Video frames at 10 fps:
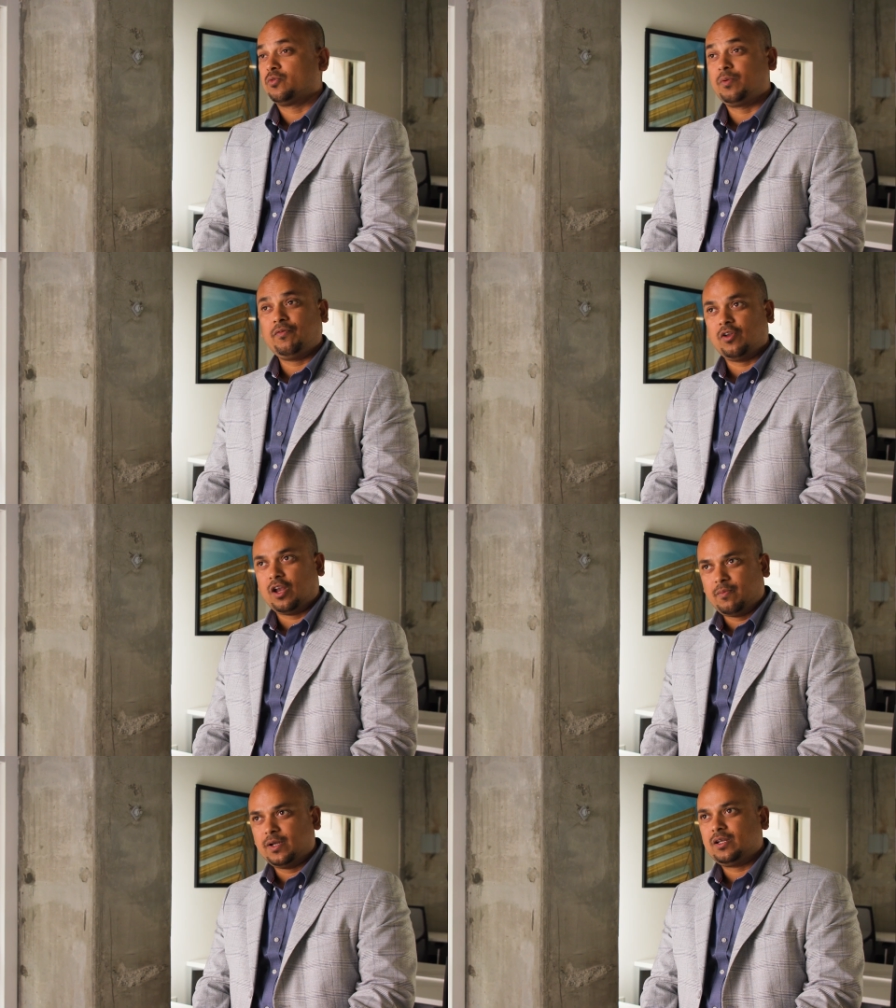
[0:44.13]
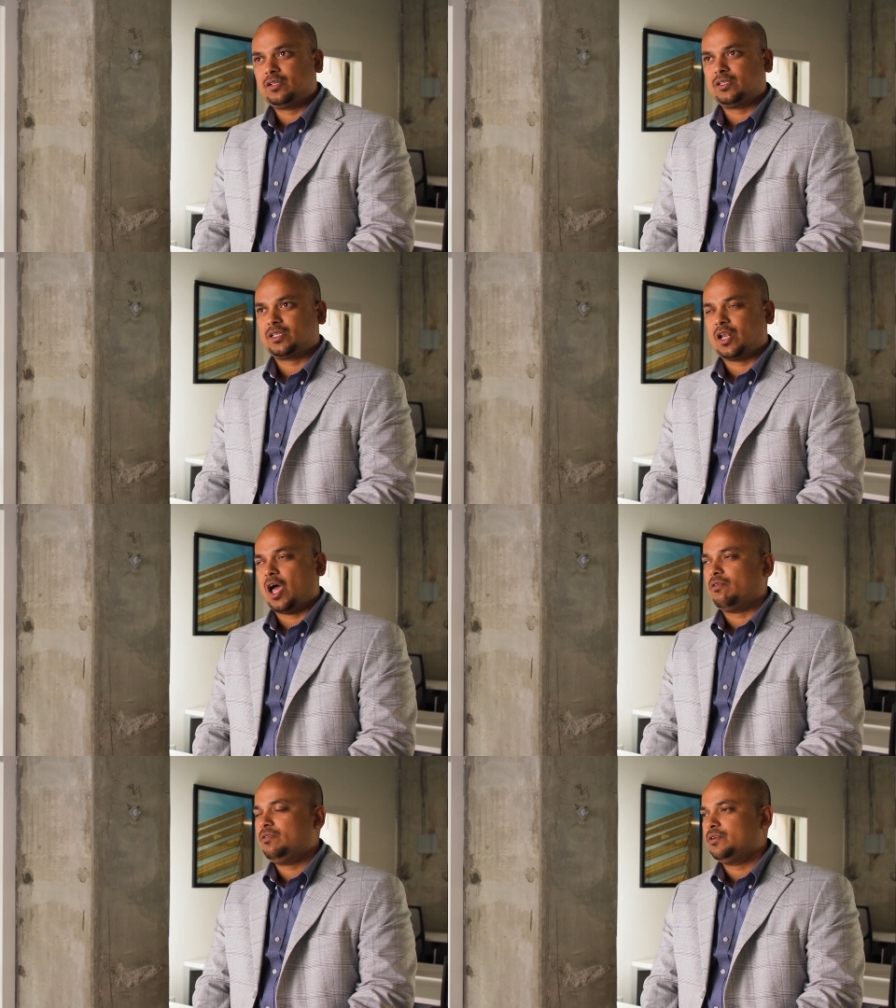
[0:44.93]
So before
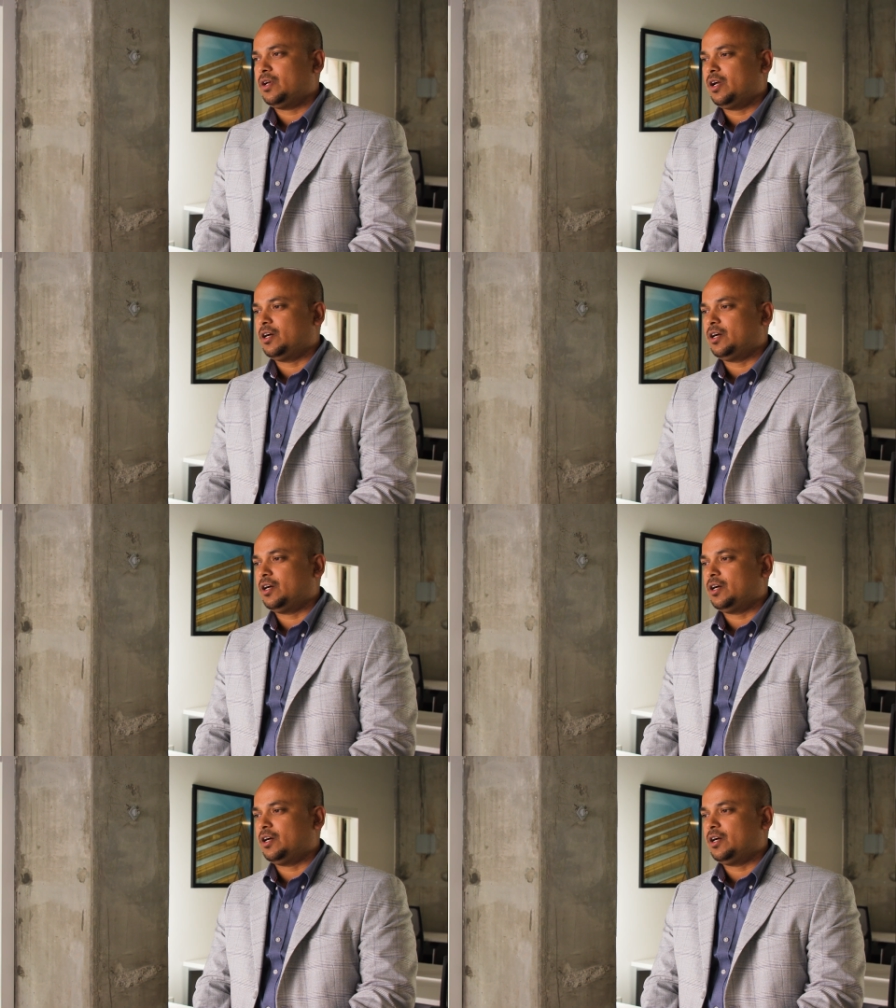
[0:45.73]
Elements.cloud,